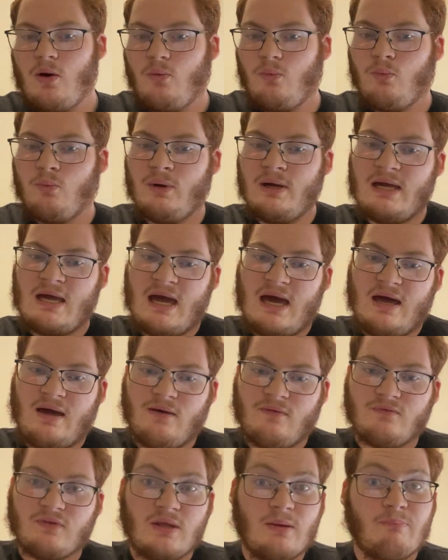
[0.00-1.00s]
We
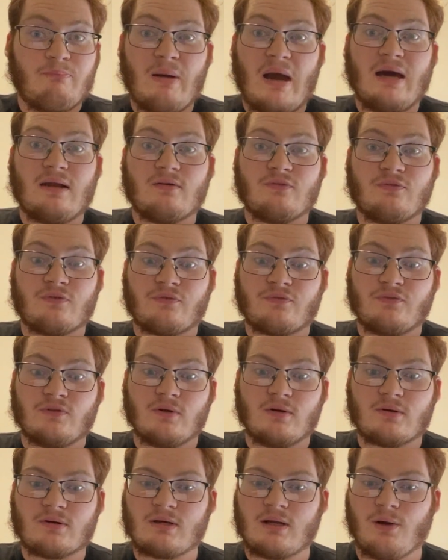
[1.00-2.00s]
have the Battle for
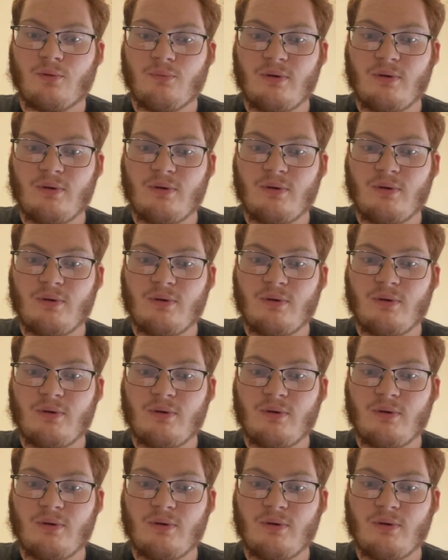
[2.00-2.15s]
Florida.